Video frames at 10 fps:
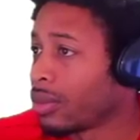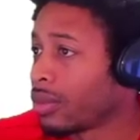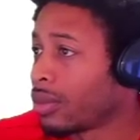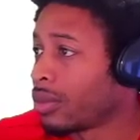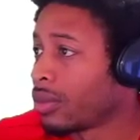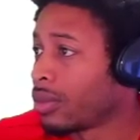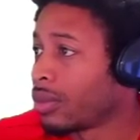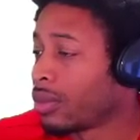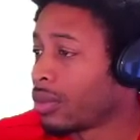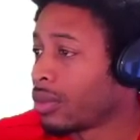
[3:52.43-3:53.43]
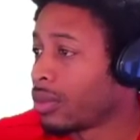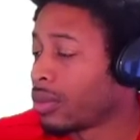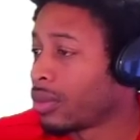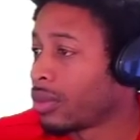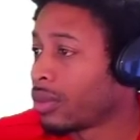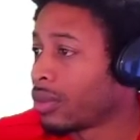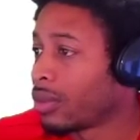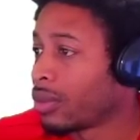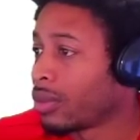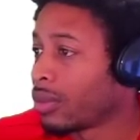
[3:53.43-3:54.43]

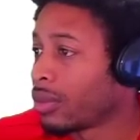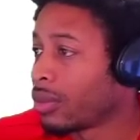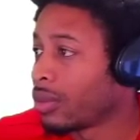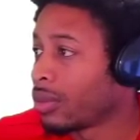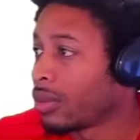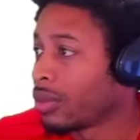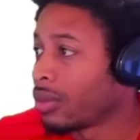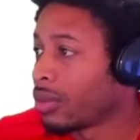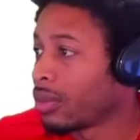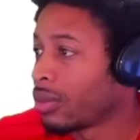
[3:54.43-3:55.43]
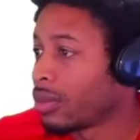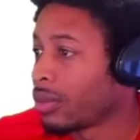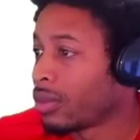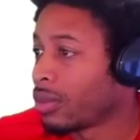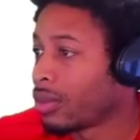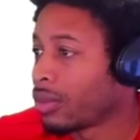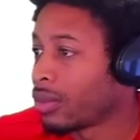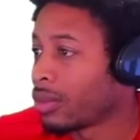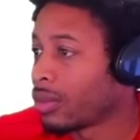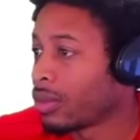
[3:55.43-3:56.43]

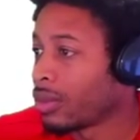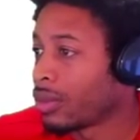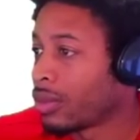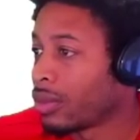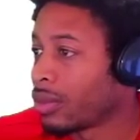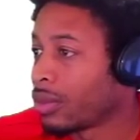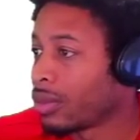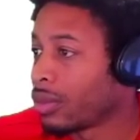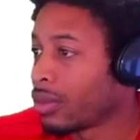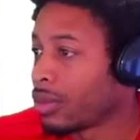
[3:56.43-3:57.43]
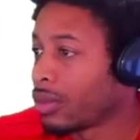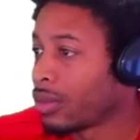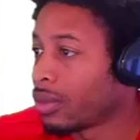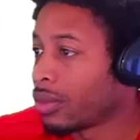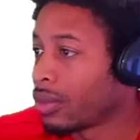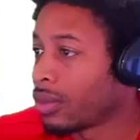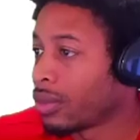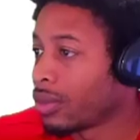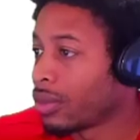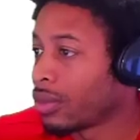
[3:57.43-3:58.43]

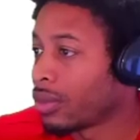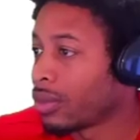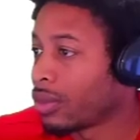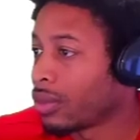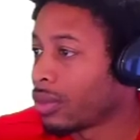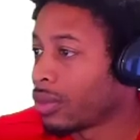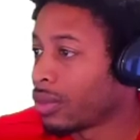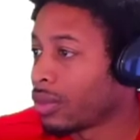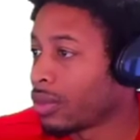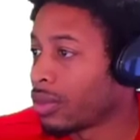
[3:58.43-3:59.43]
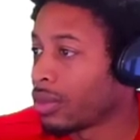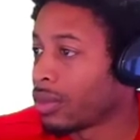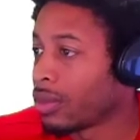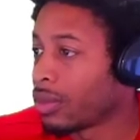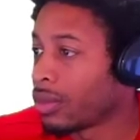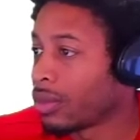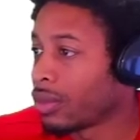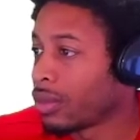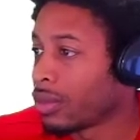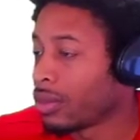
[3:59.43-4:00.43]
(silent)